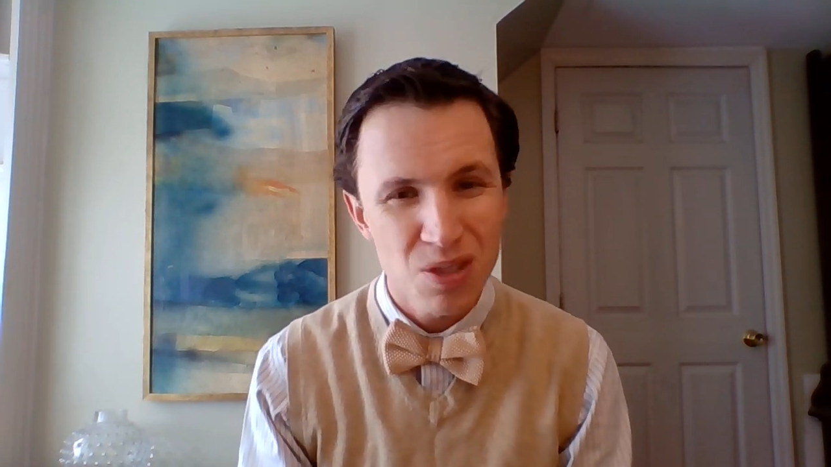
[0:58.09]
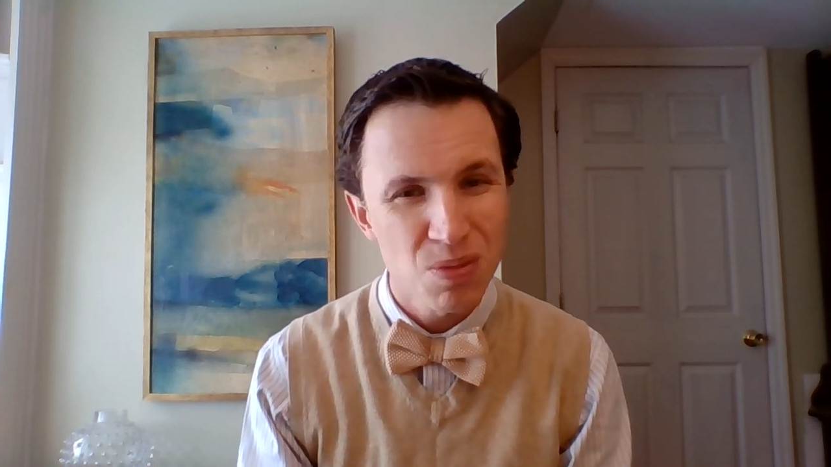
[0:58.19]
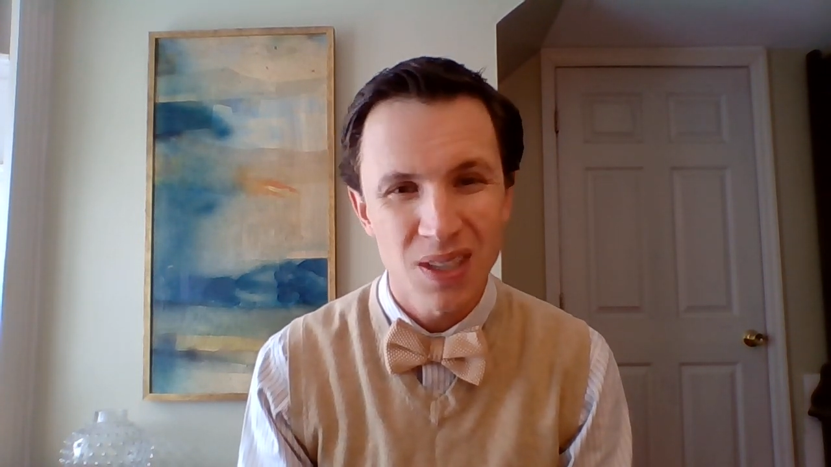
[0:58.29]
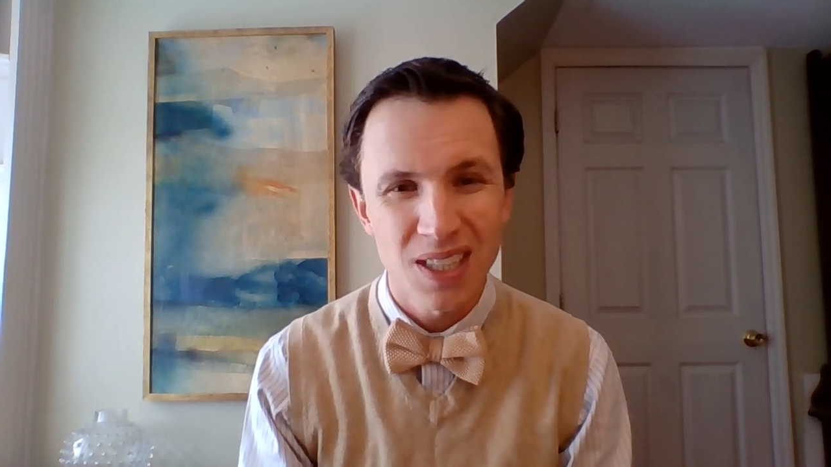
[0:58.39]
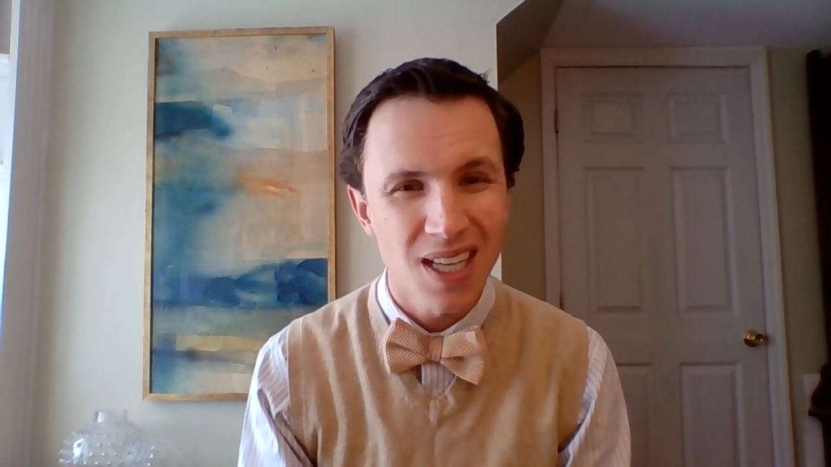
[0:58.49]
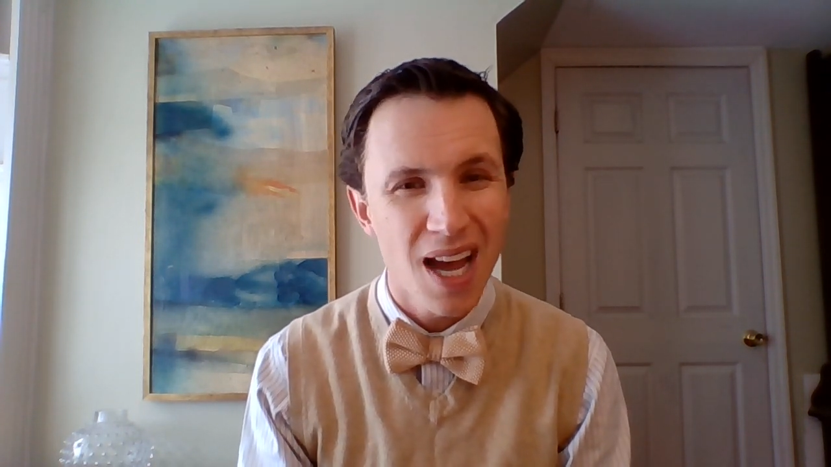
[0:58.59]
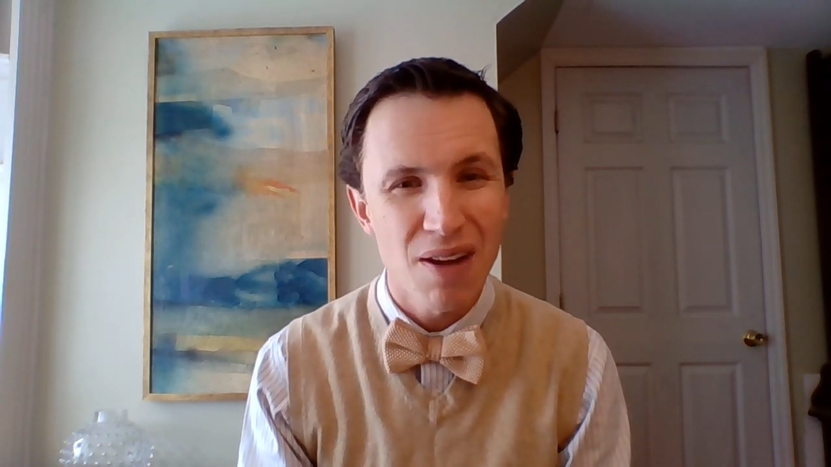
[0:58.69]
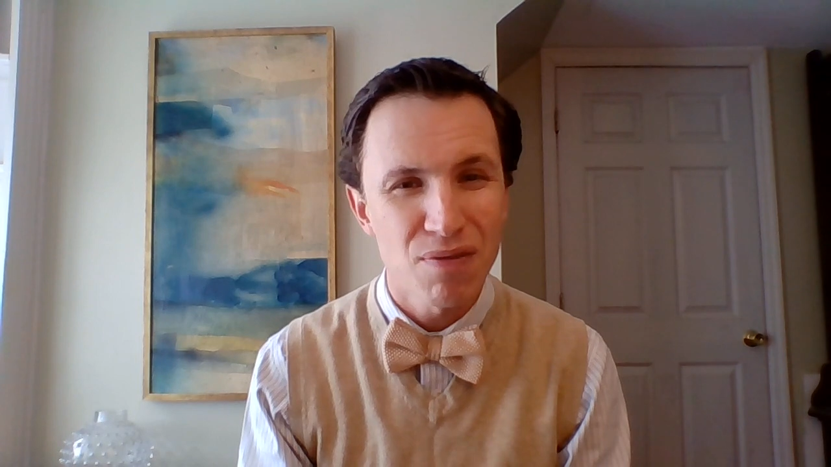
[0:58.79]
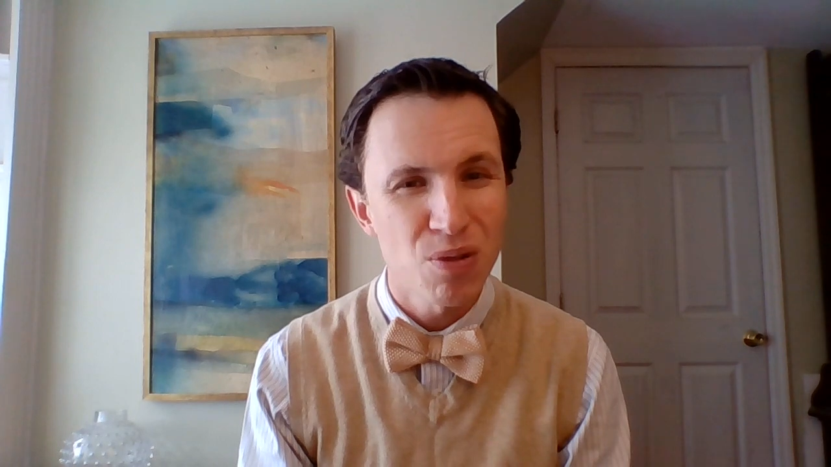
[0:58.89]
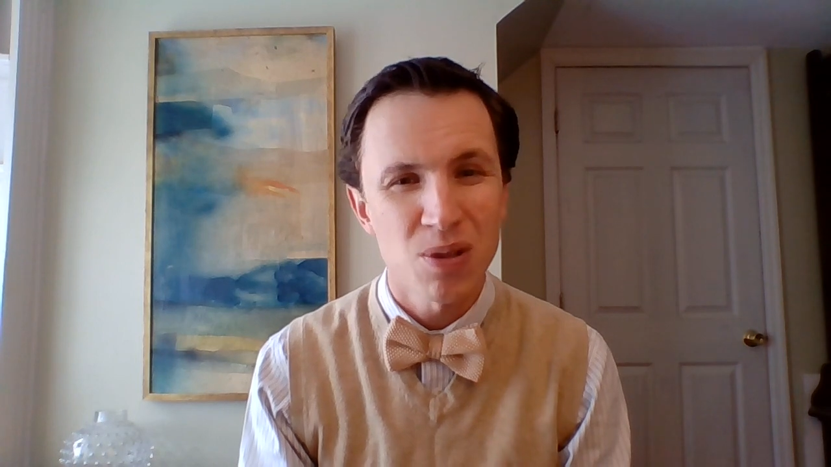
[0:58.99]
It's really
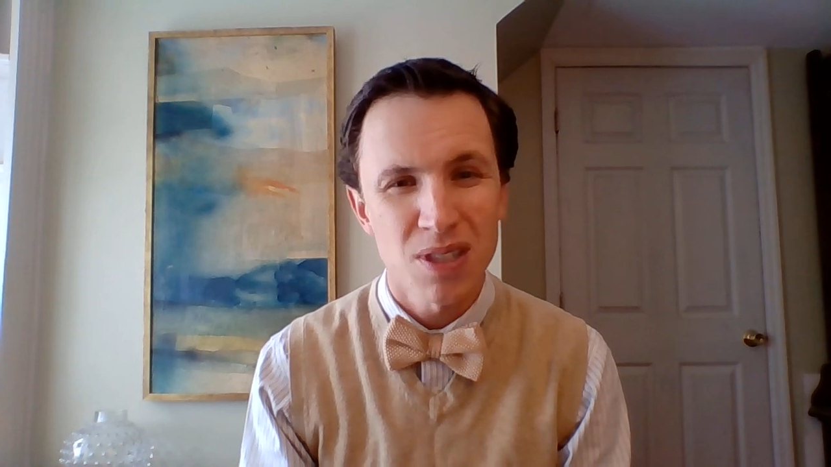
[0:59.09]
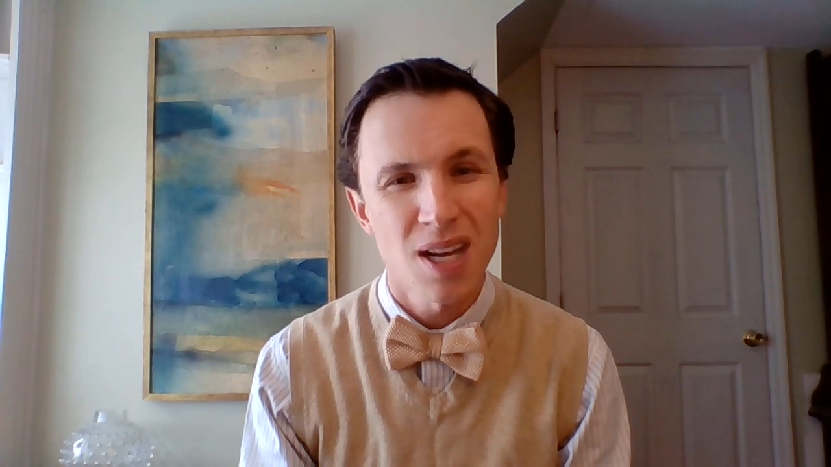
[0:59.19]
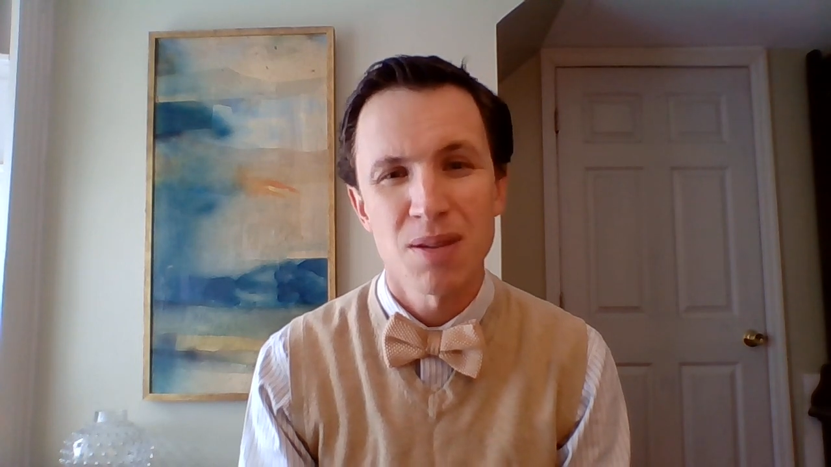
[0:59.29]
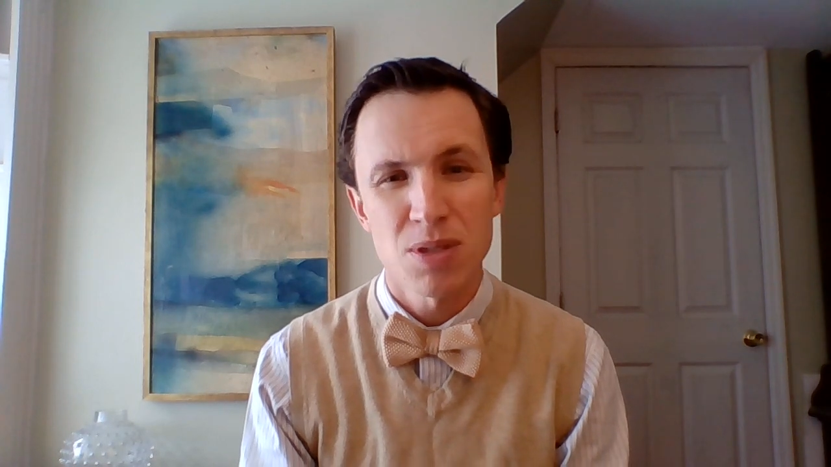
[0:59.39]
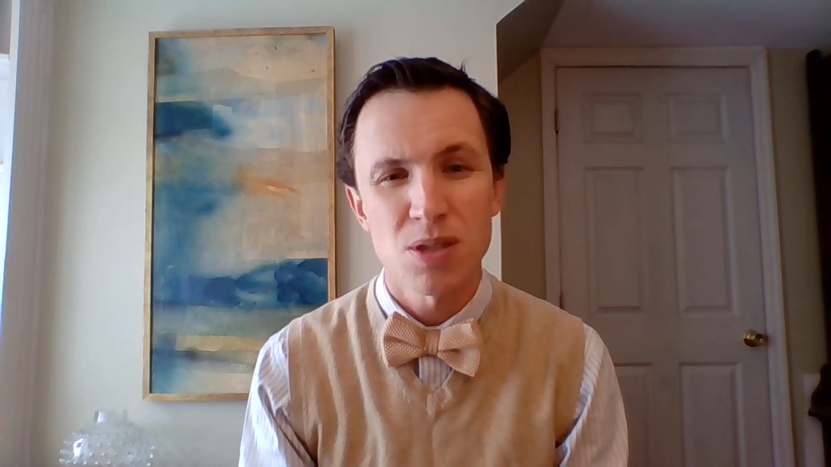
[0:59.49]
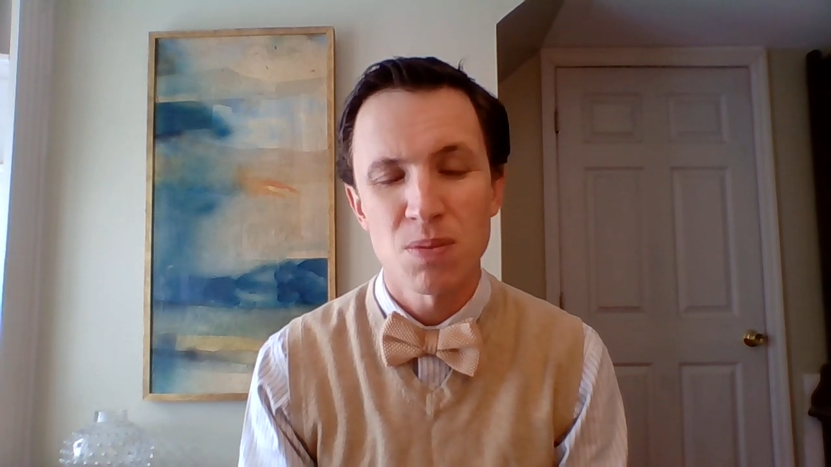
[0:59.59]
not 4 times